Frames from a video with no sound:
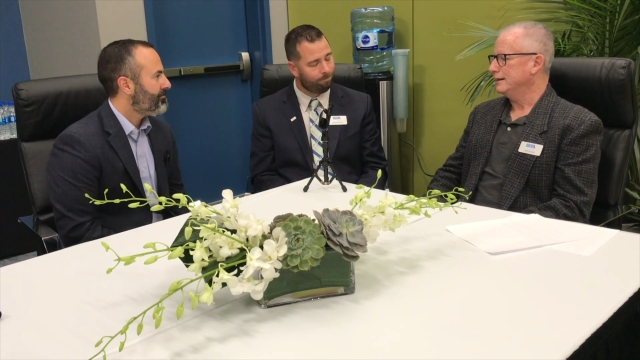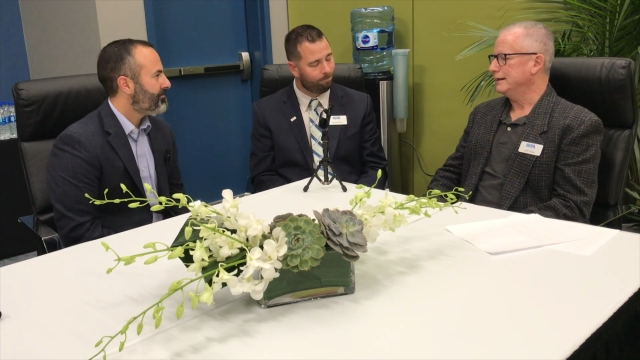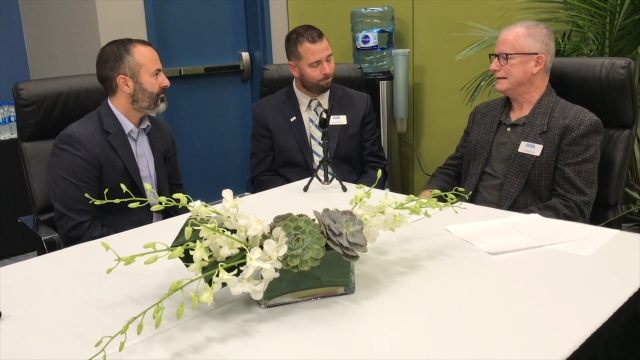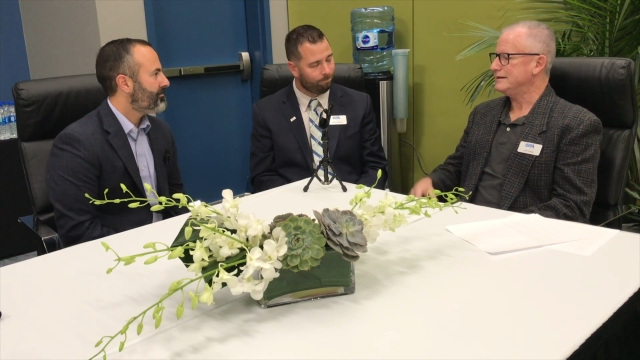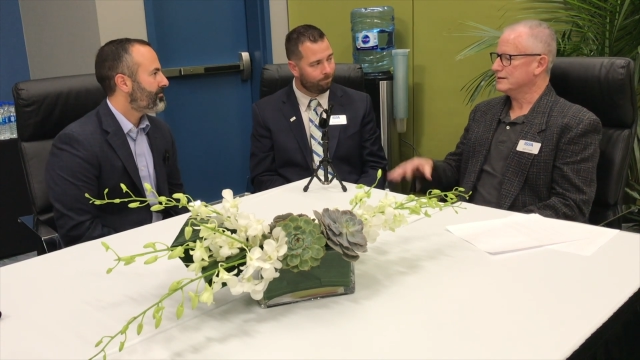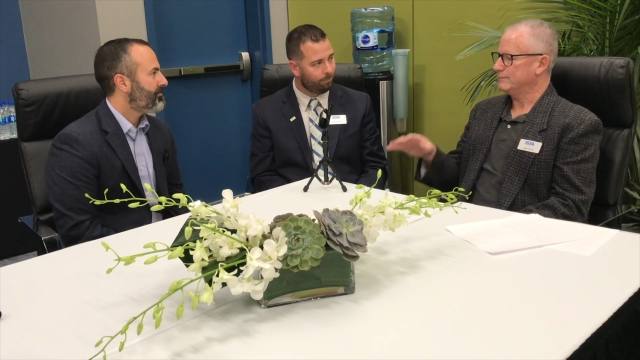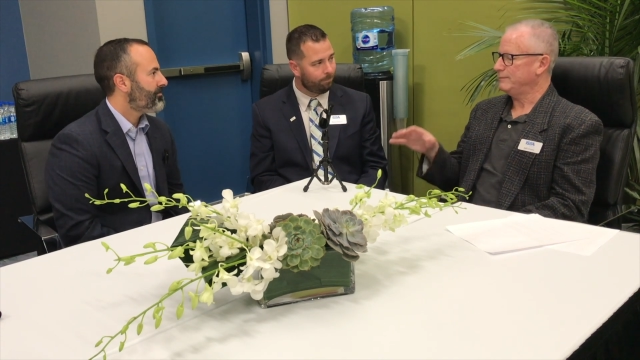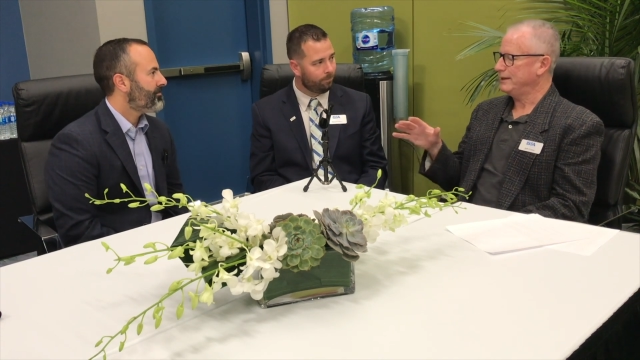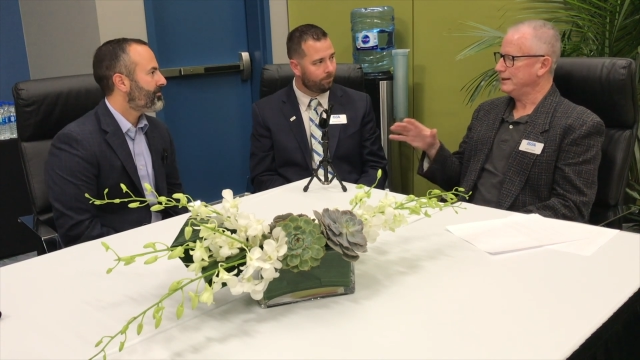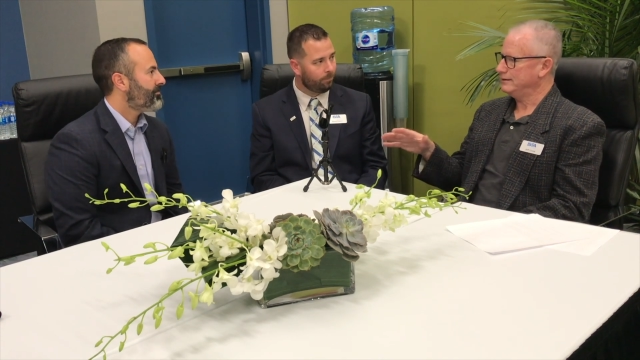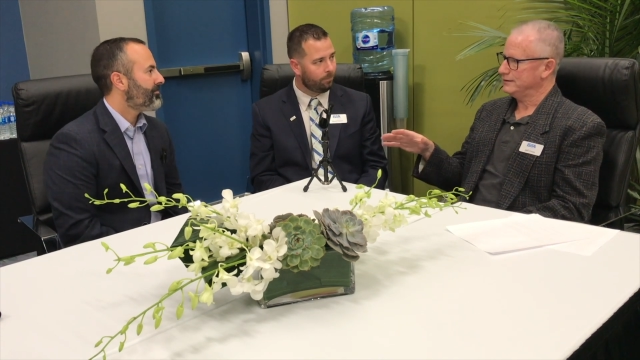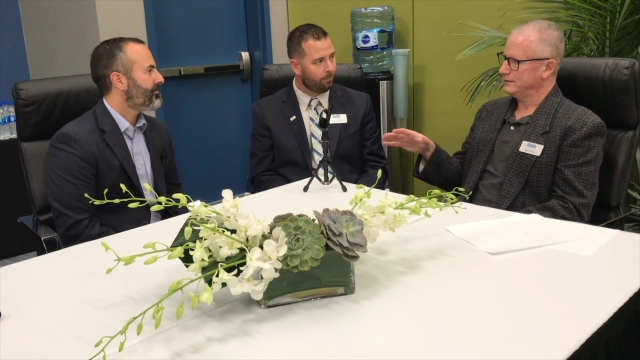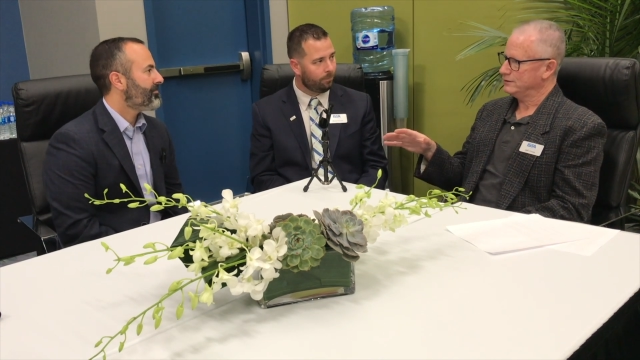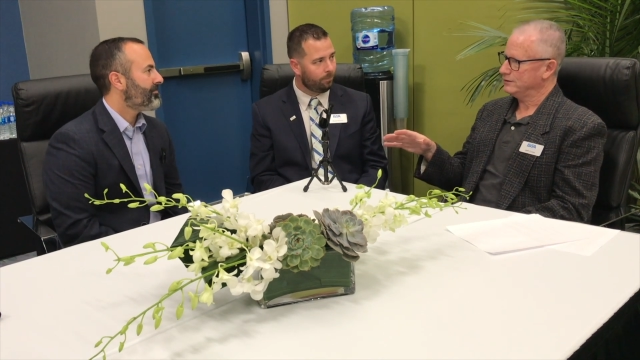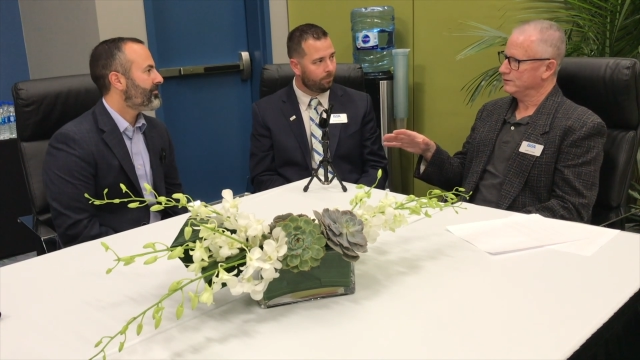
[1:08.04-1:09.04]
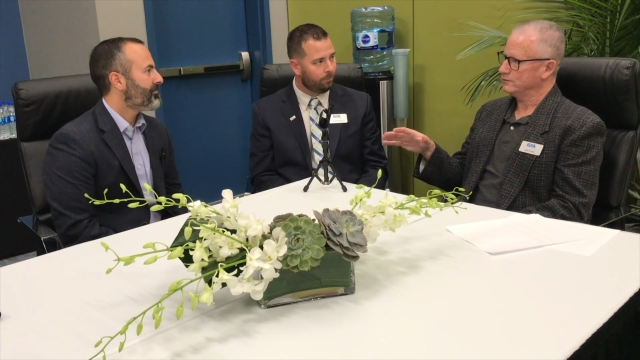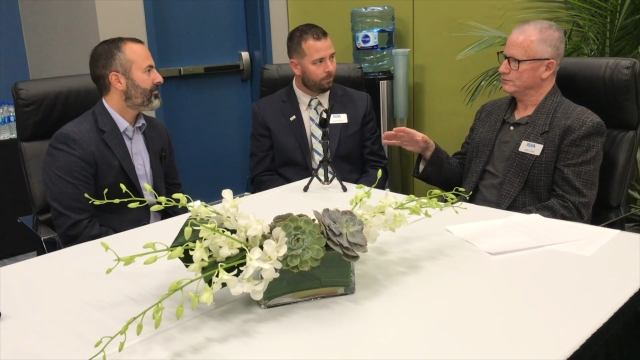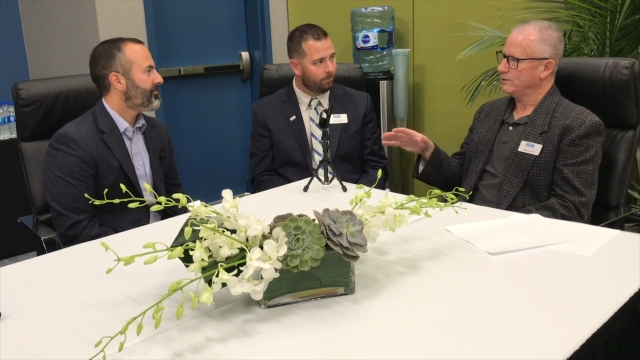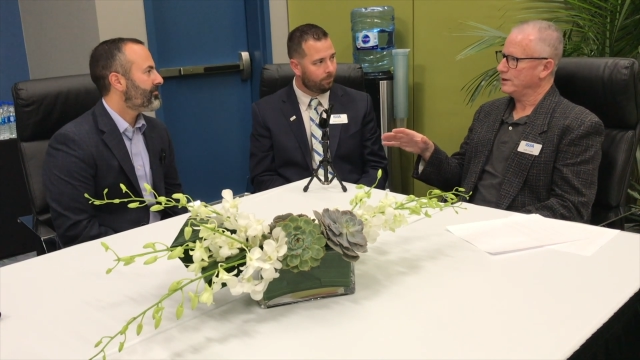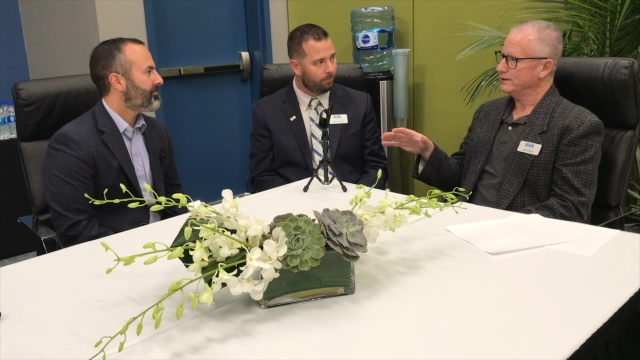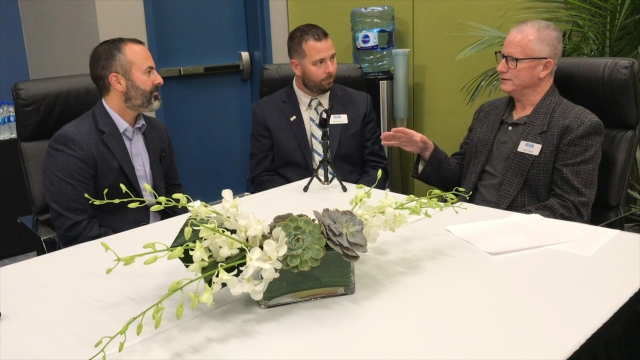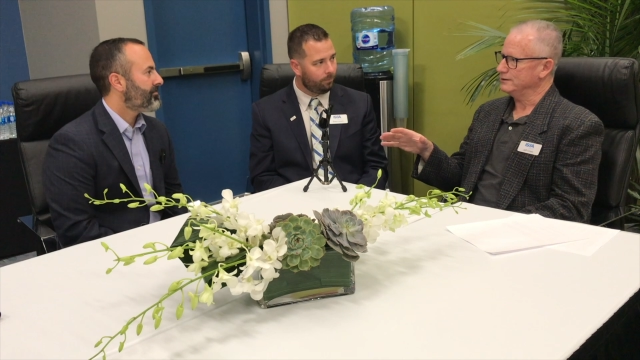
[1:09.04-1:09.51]
Speaker 1: Let's explain this to those
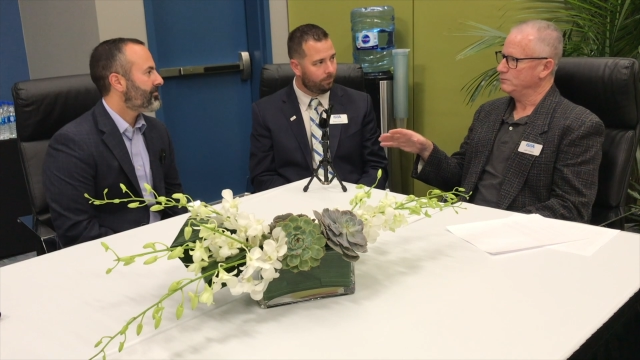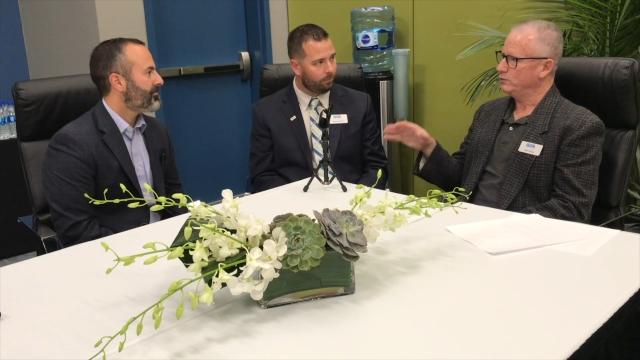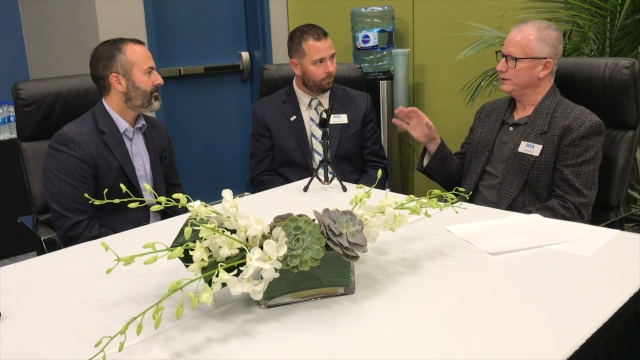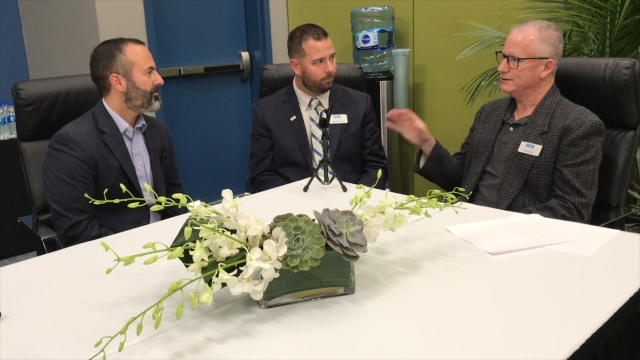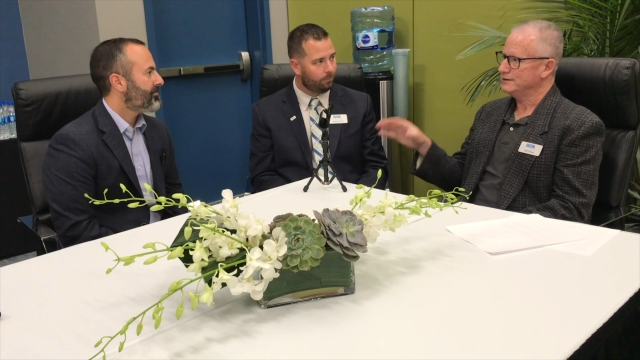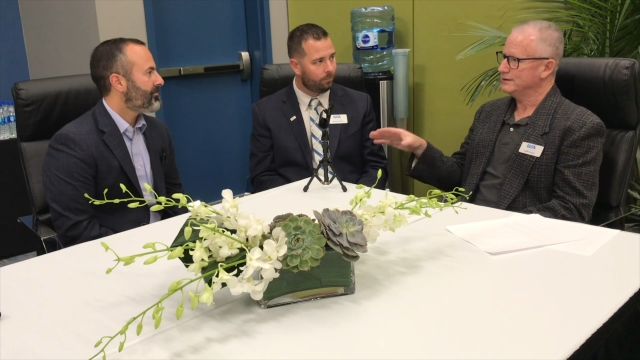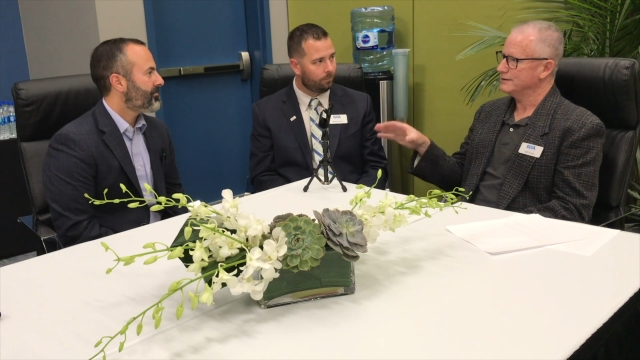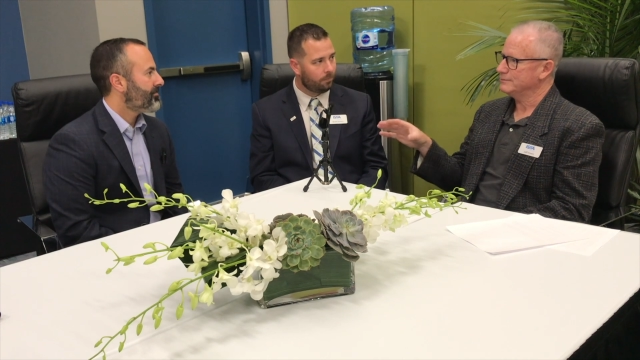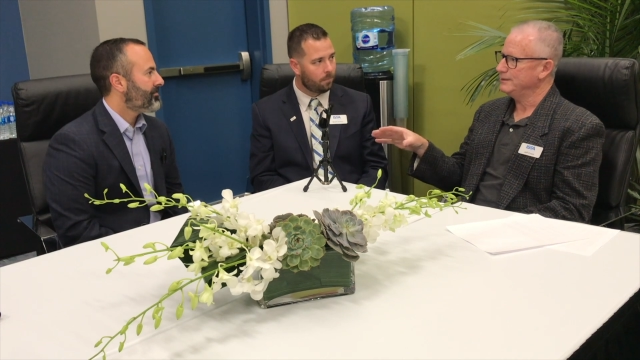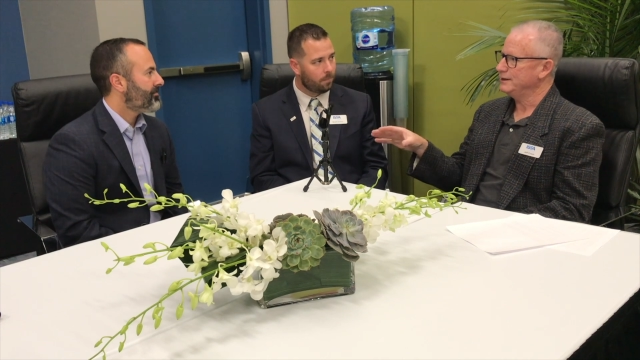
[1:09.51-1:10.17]
watching. What does this